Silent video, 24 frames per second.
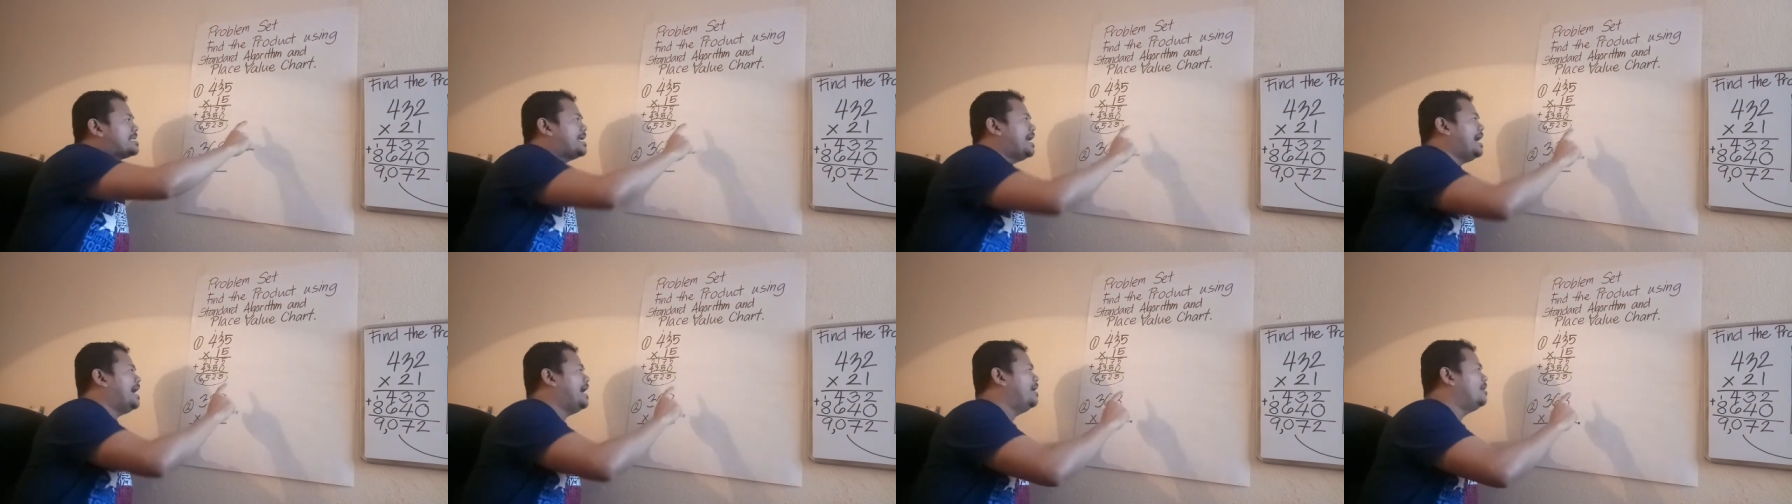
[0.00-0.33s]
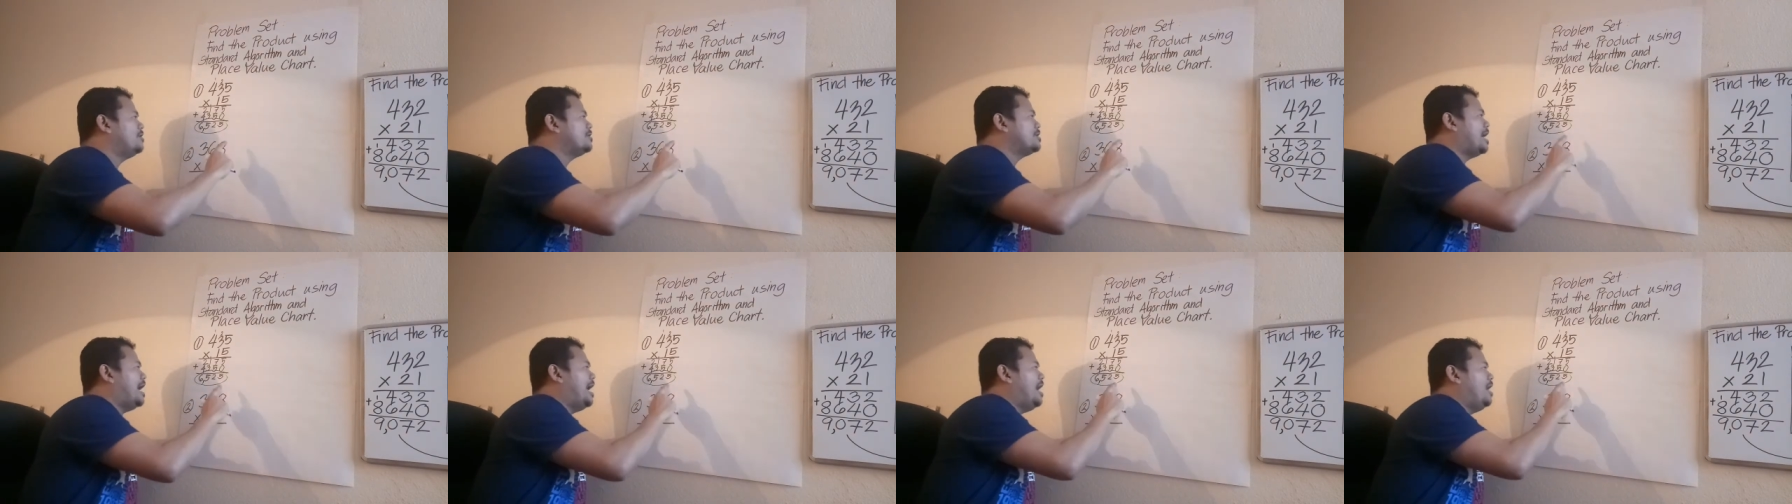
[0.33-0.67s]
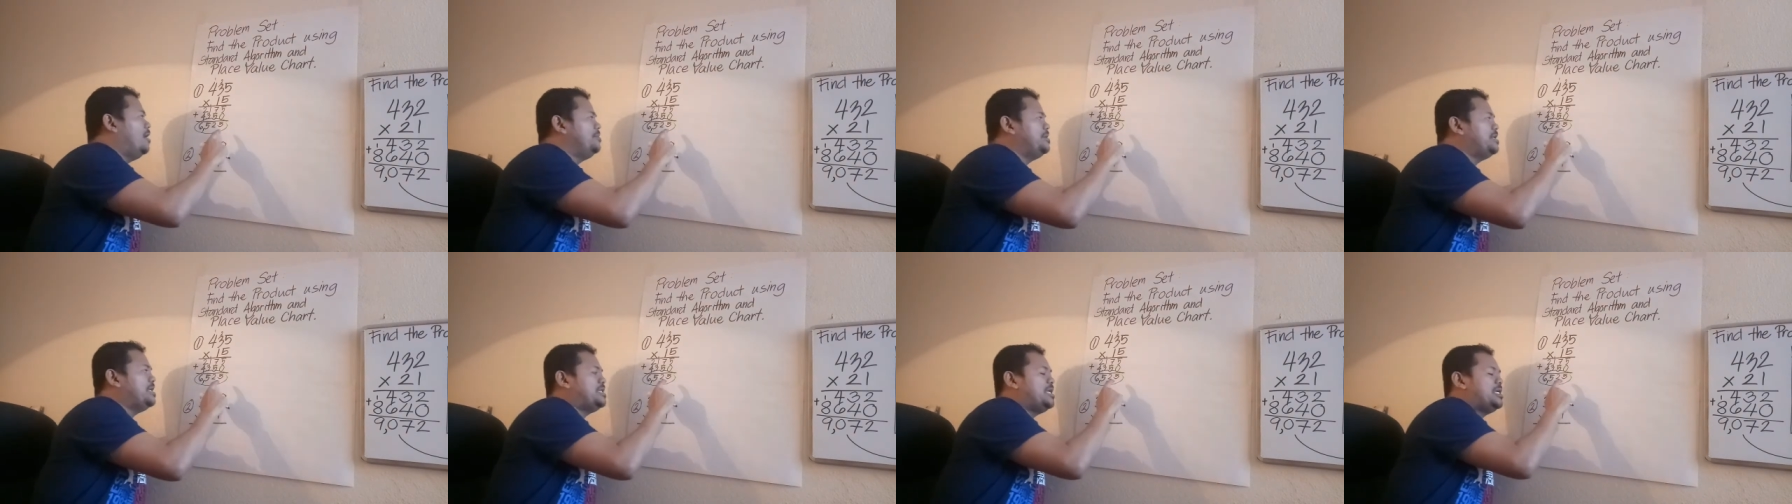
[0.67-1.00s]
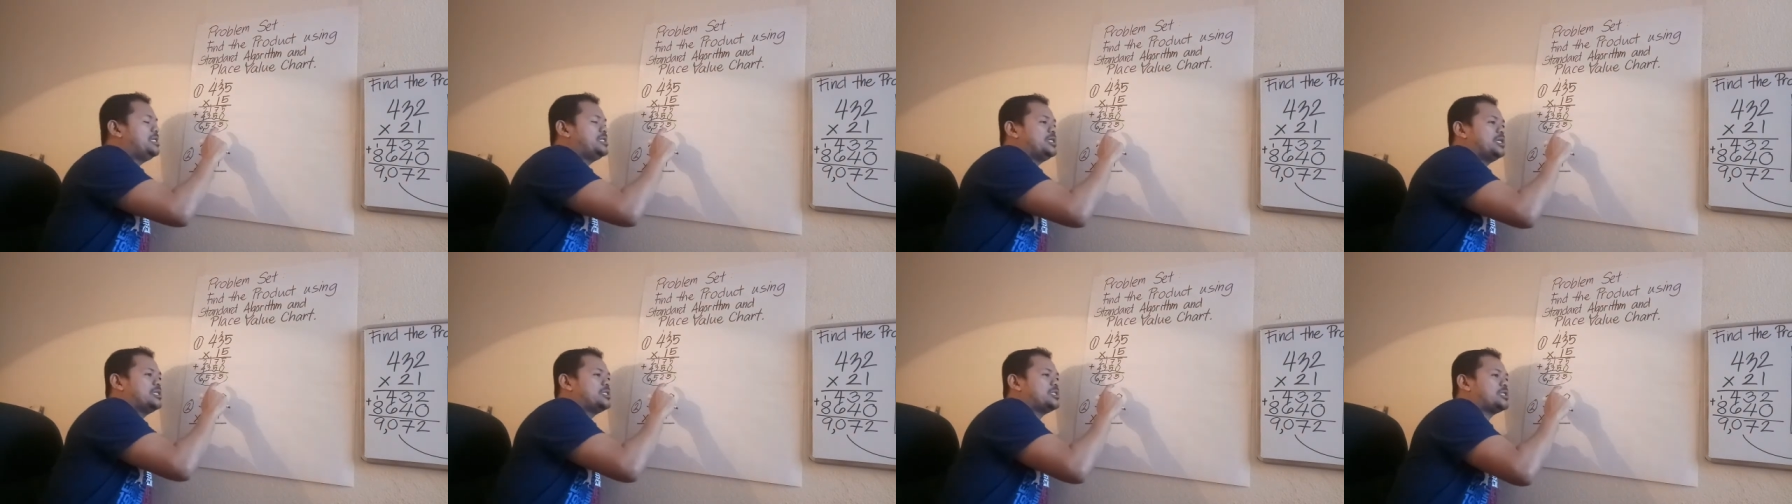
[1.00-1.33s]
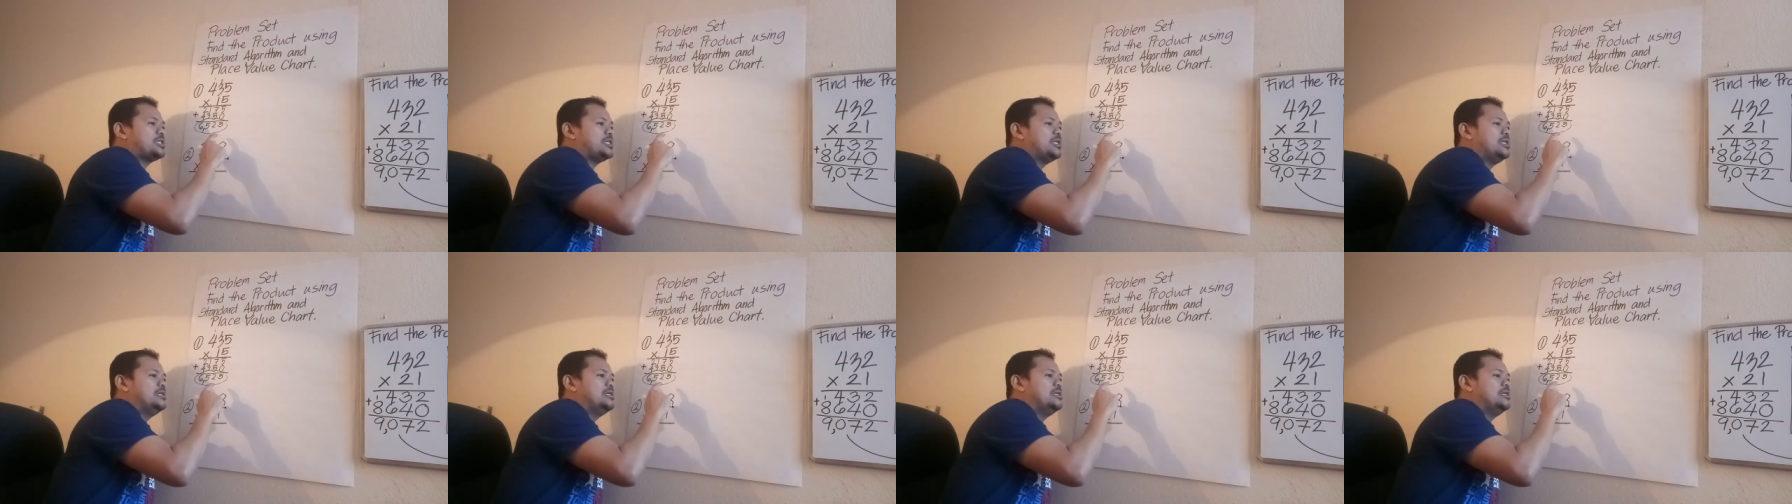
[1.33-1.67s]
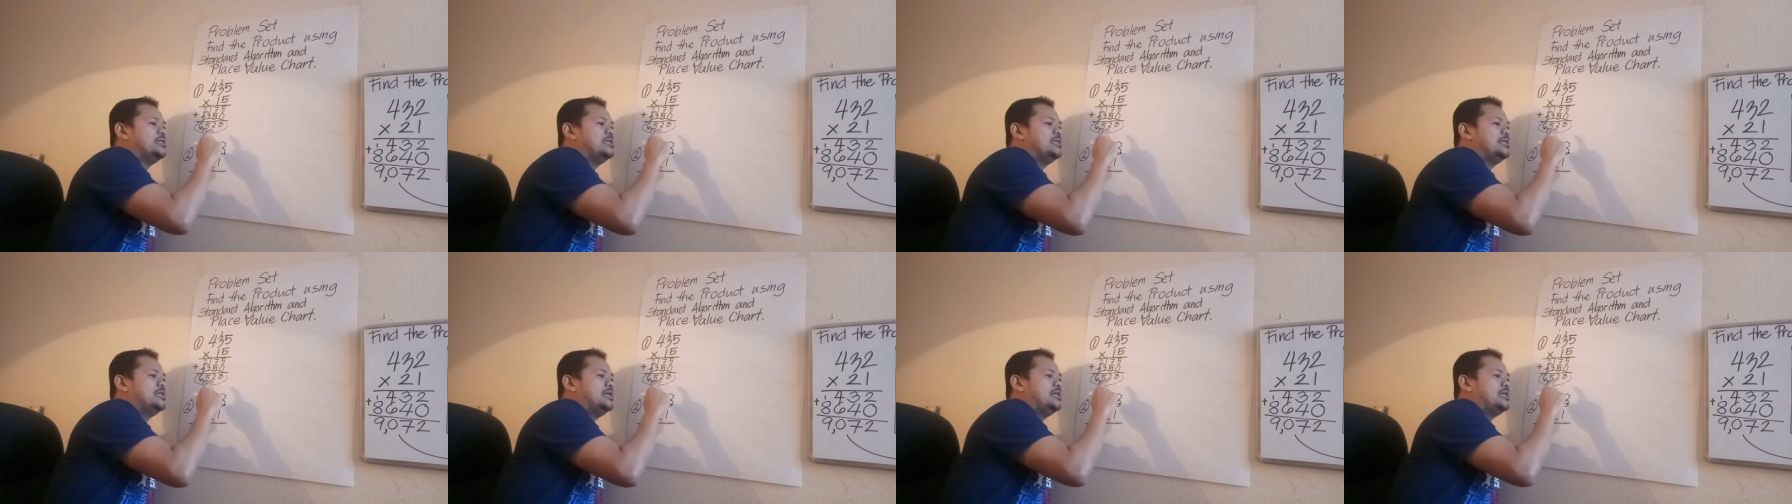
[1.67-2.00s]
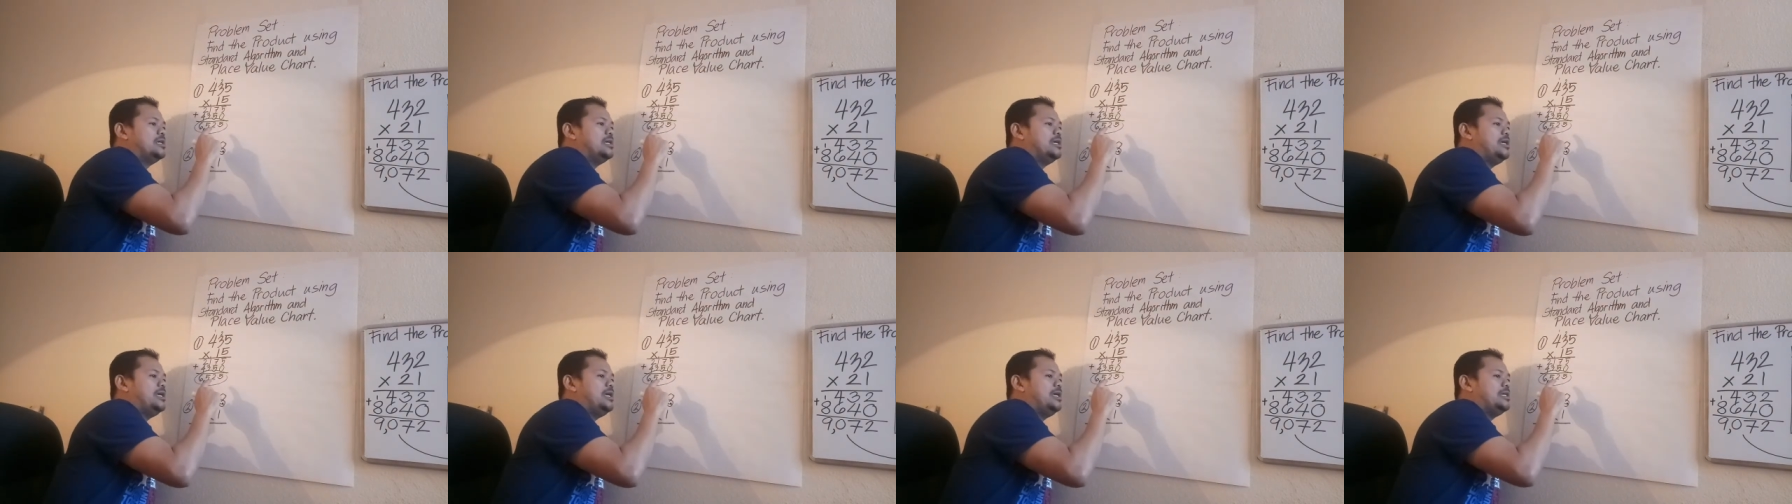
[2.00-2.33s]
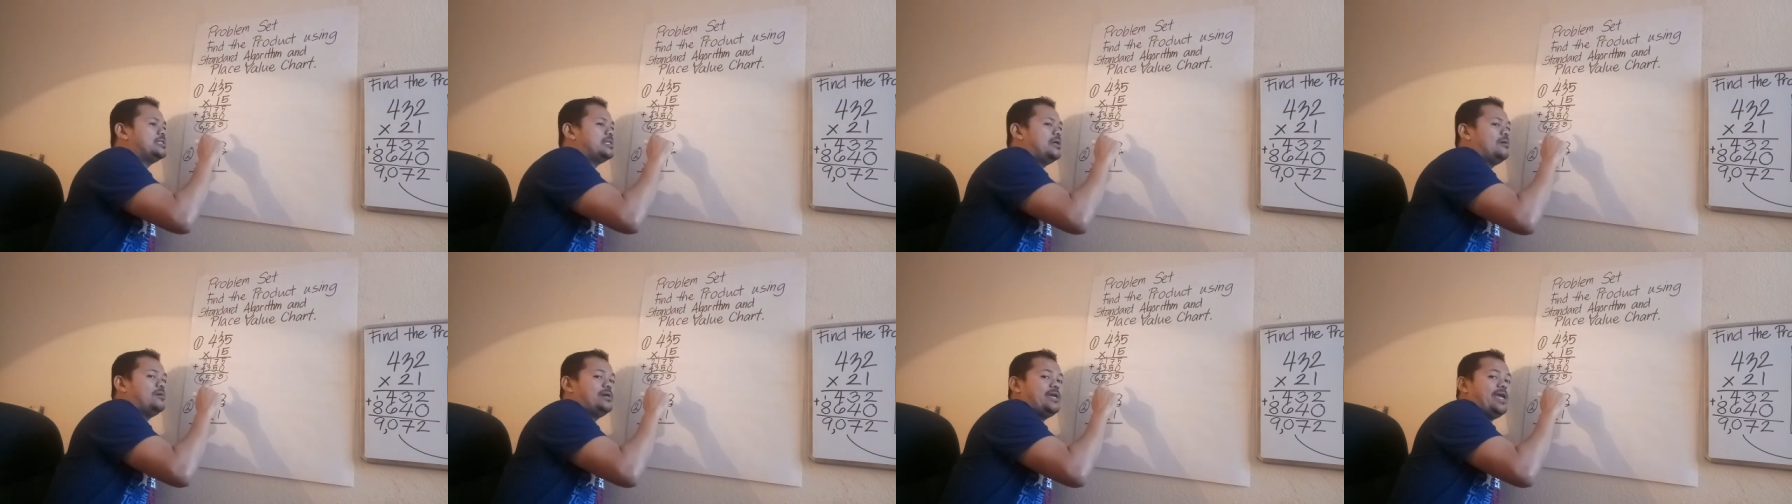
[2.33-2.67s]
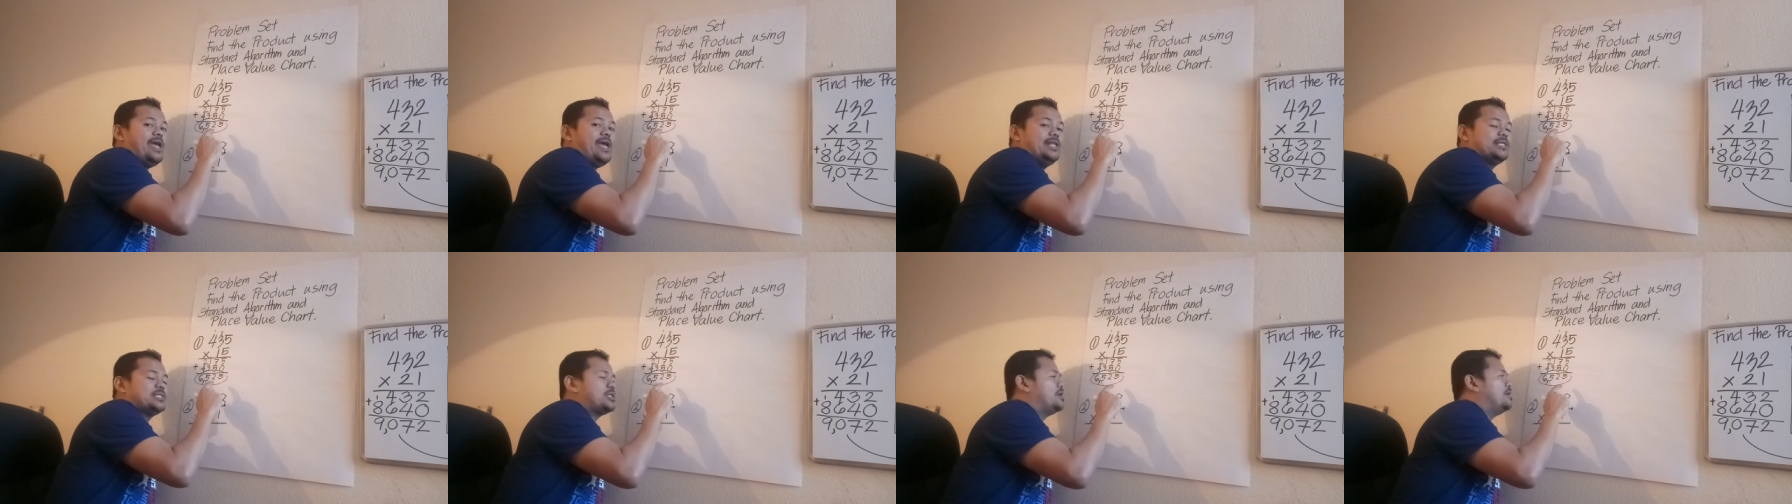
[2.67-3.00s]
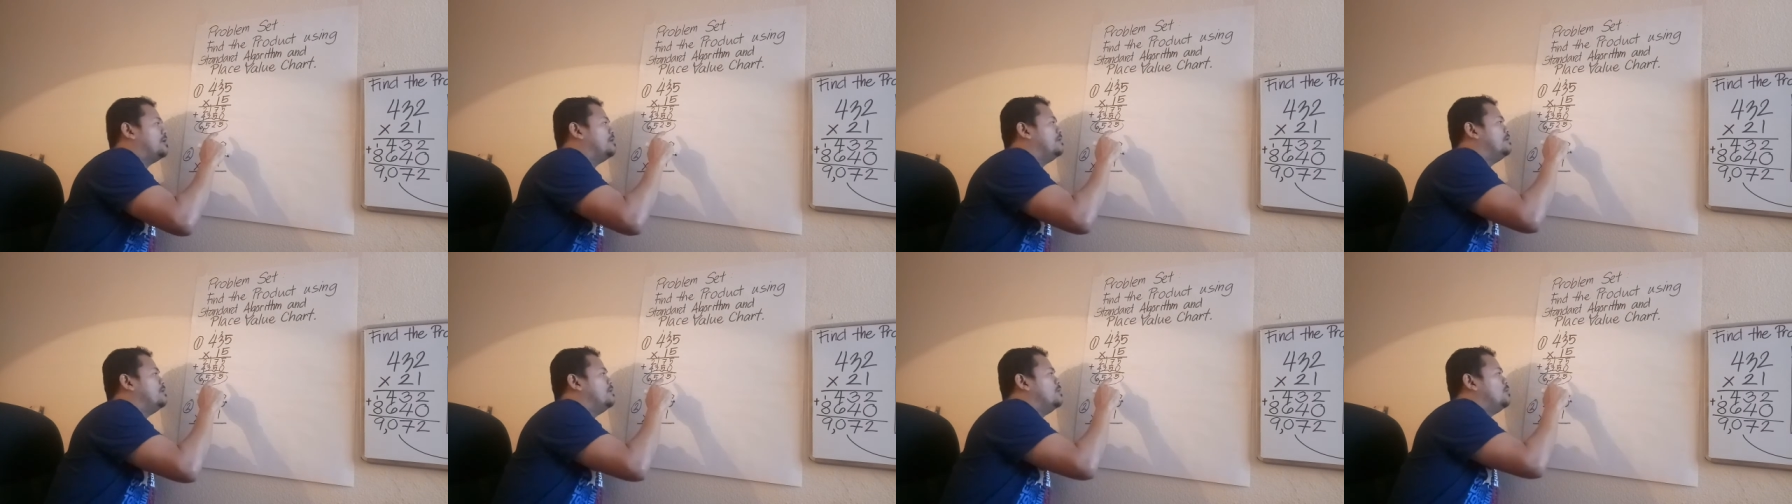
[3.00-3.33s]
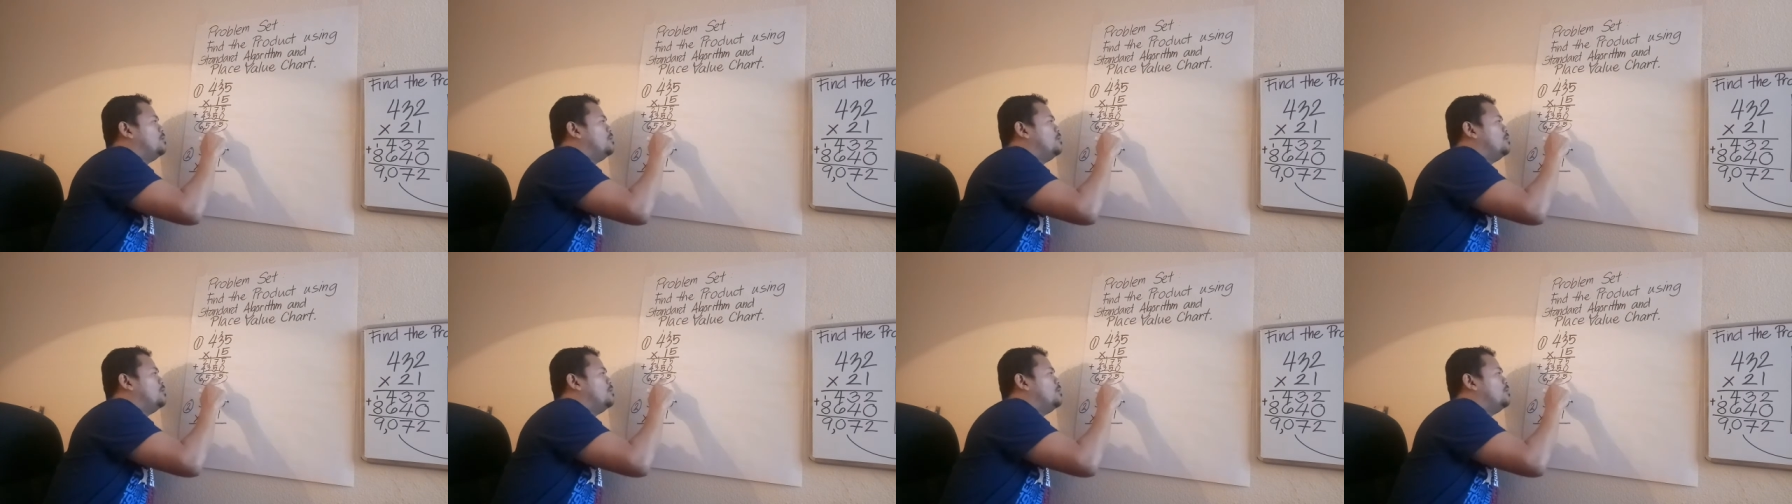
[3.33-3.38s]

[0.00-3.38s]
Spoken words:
count how many digits is our answer.